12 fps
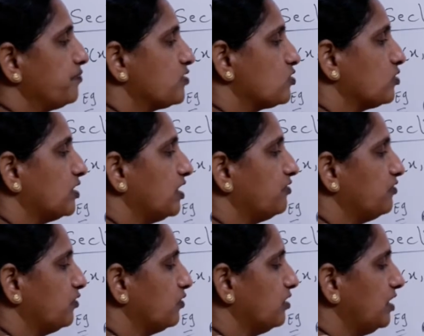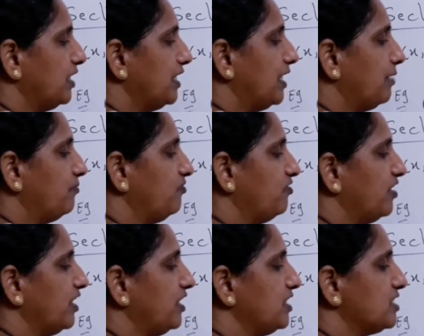So therefore
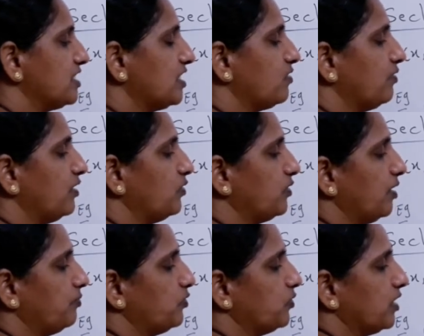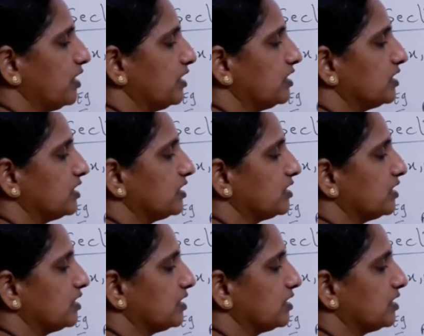M1 is equal to M2 condition. This